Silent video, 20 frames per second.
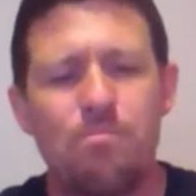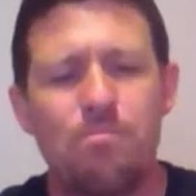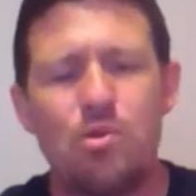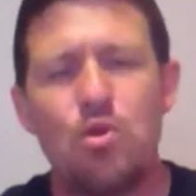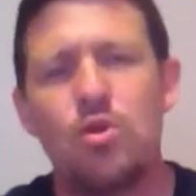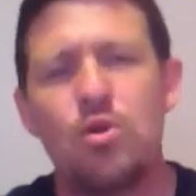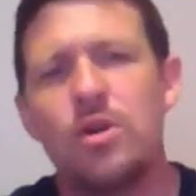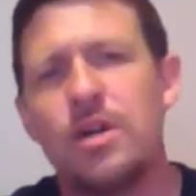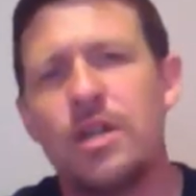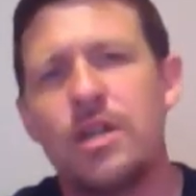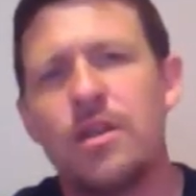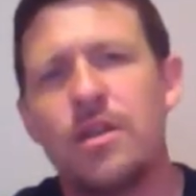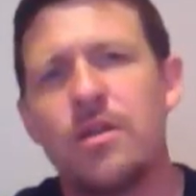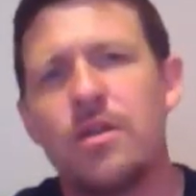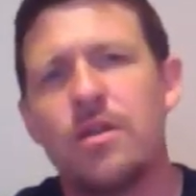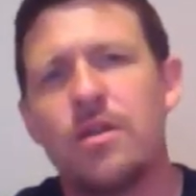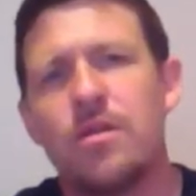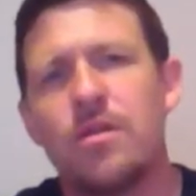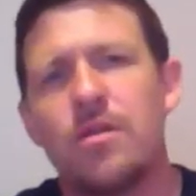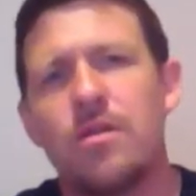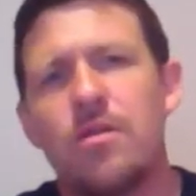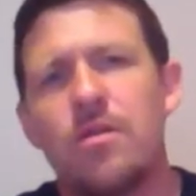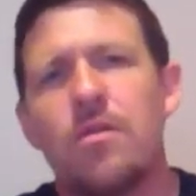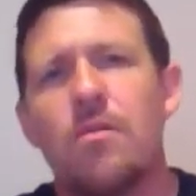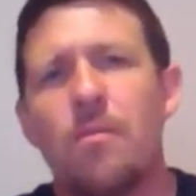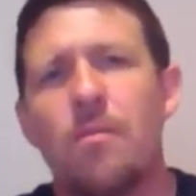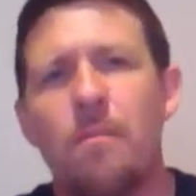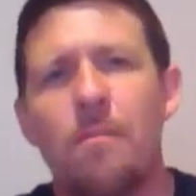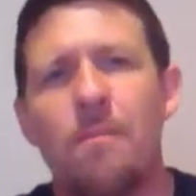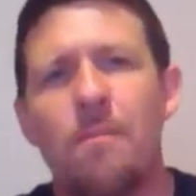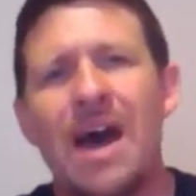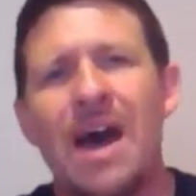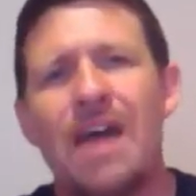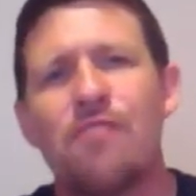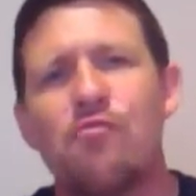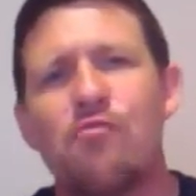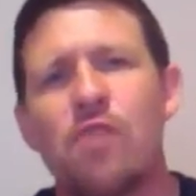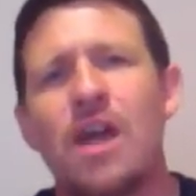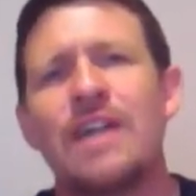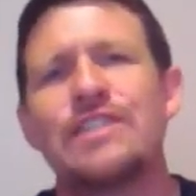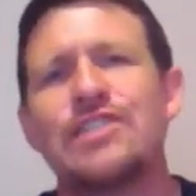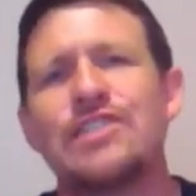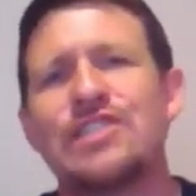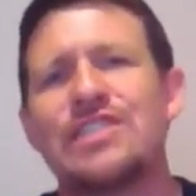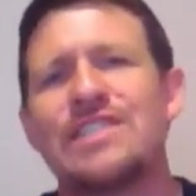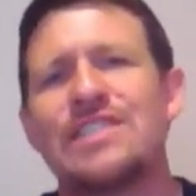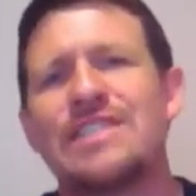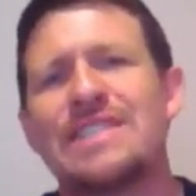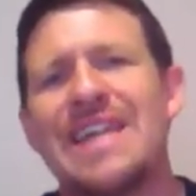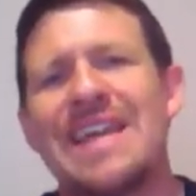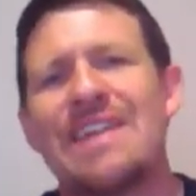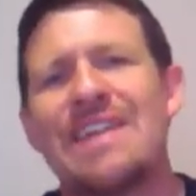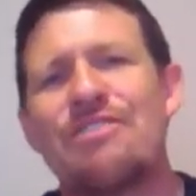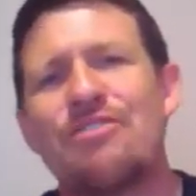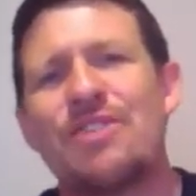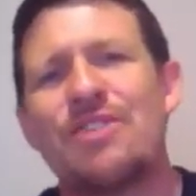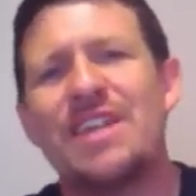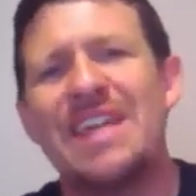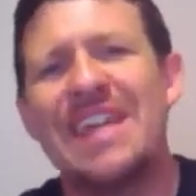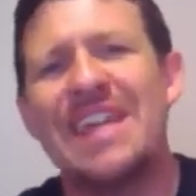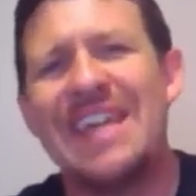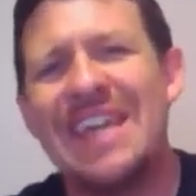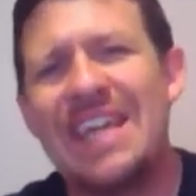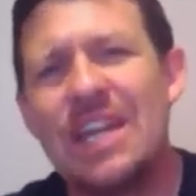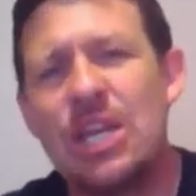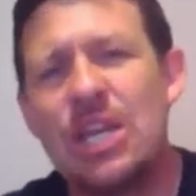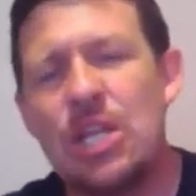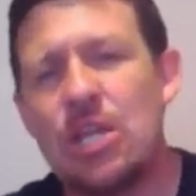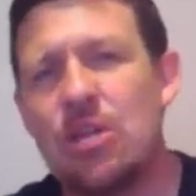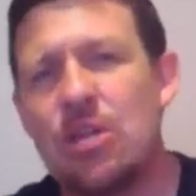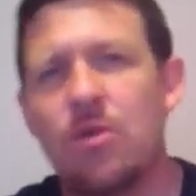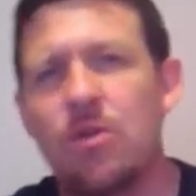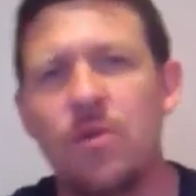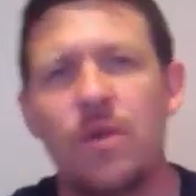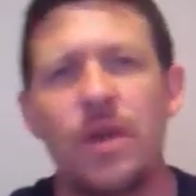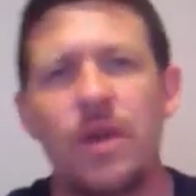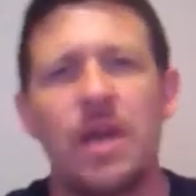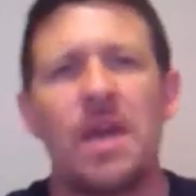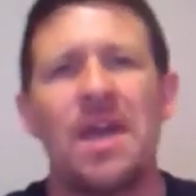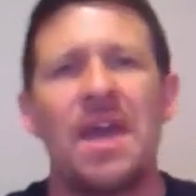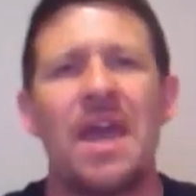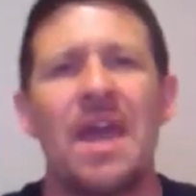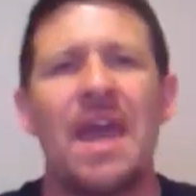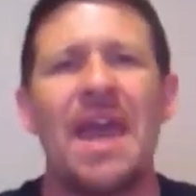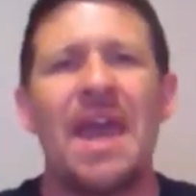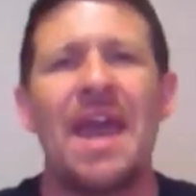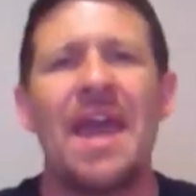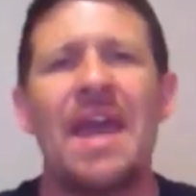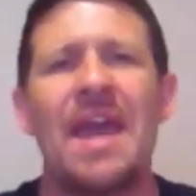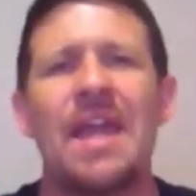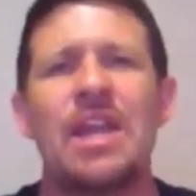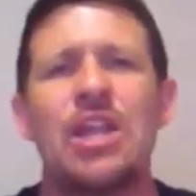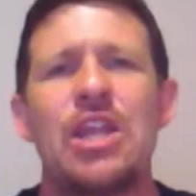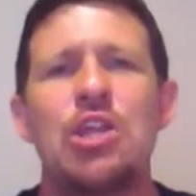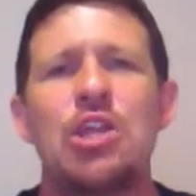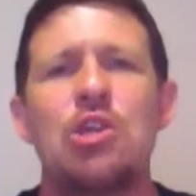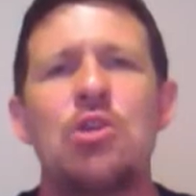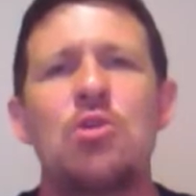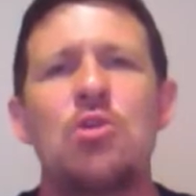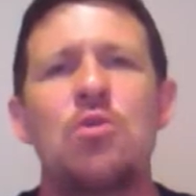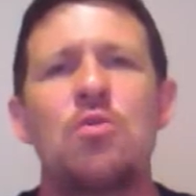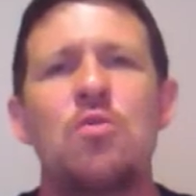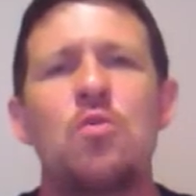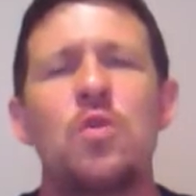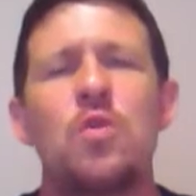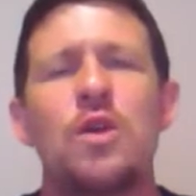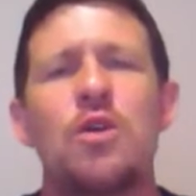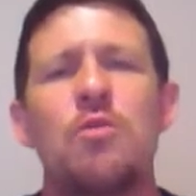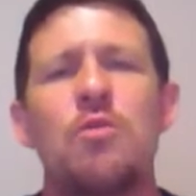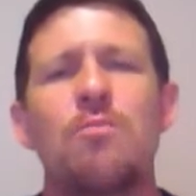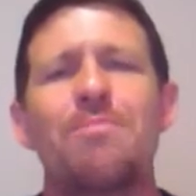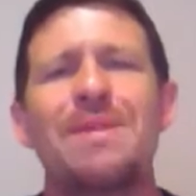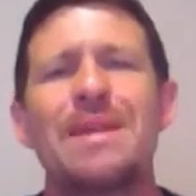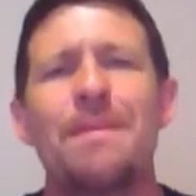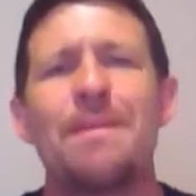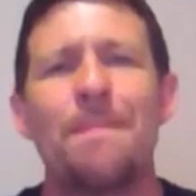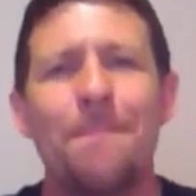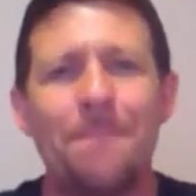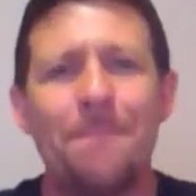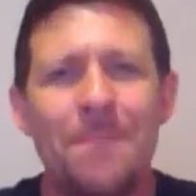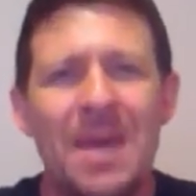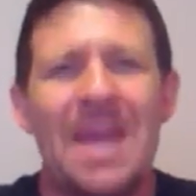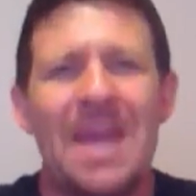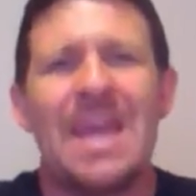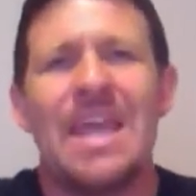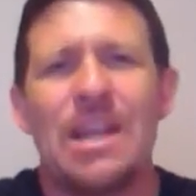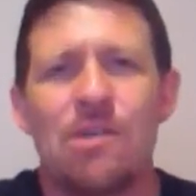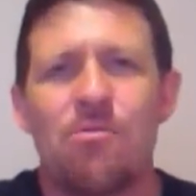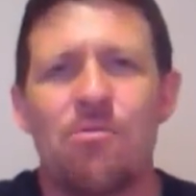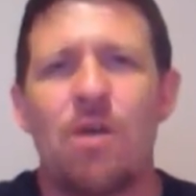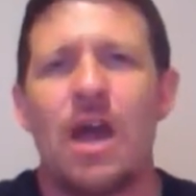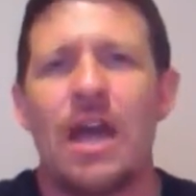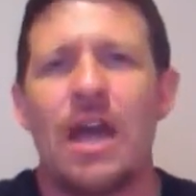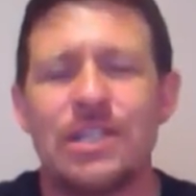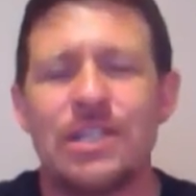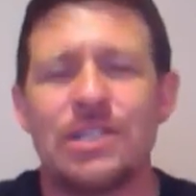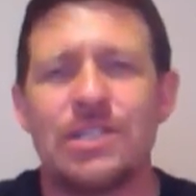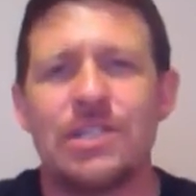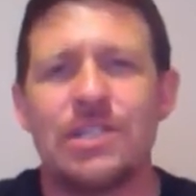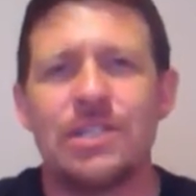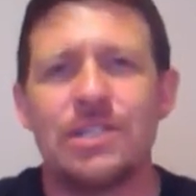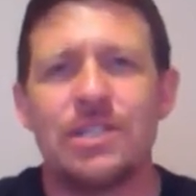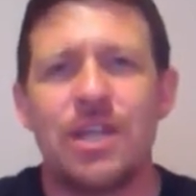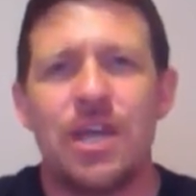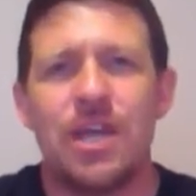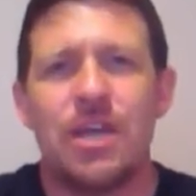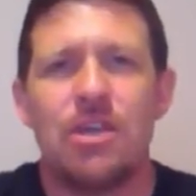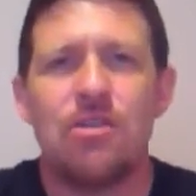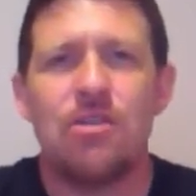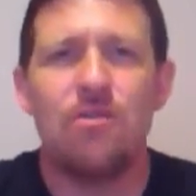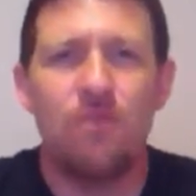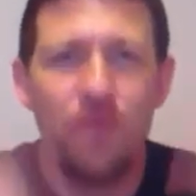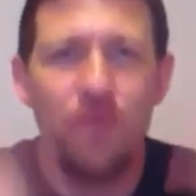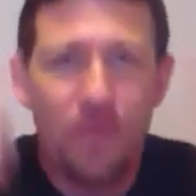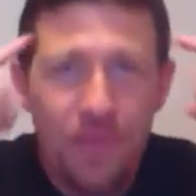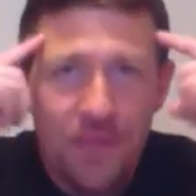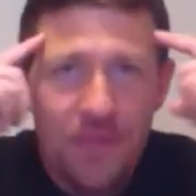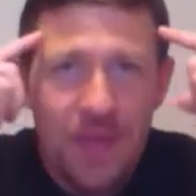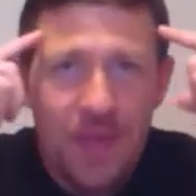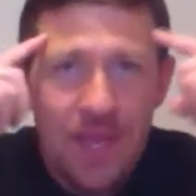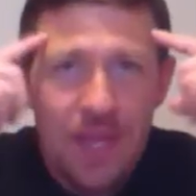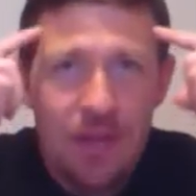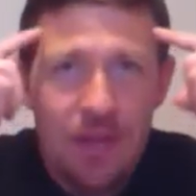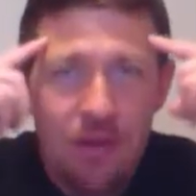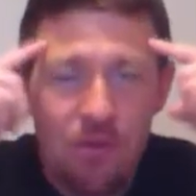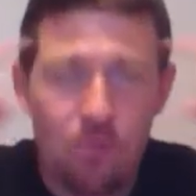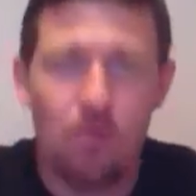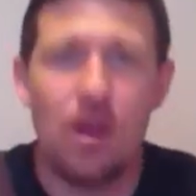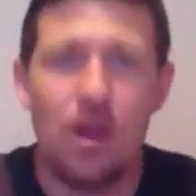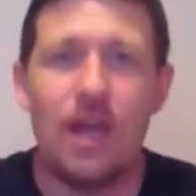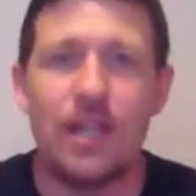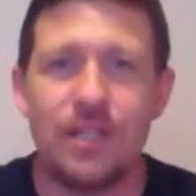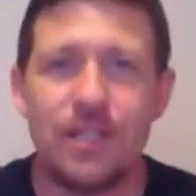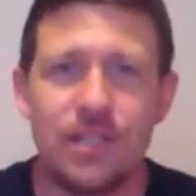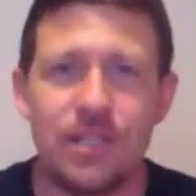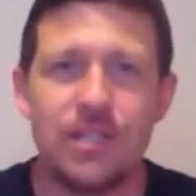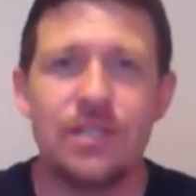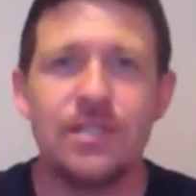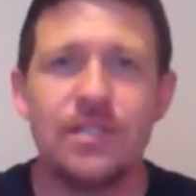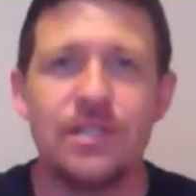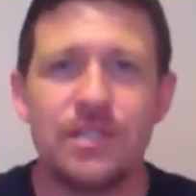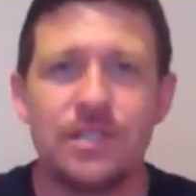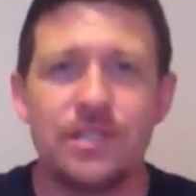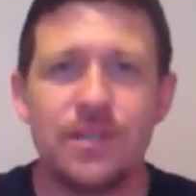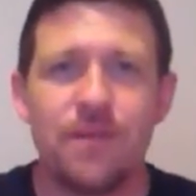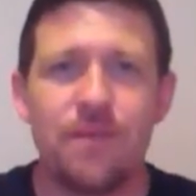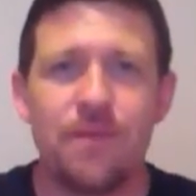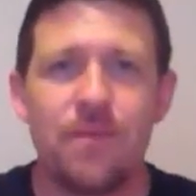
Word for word: put my righteous standard in you and you will be made righteous. You'll think righteous.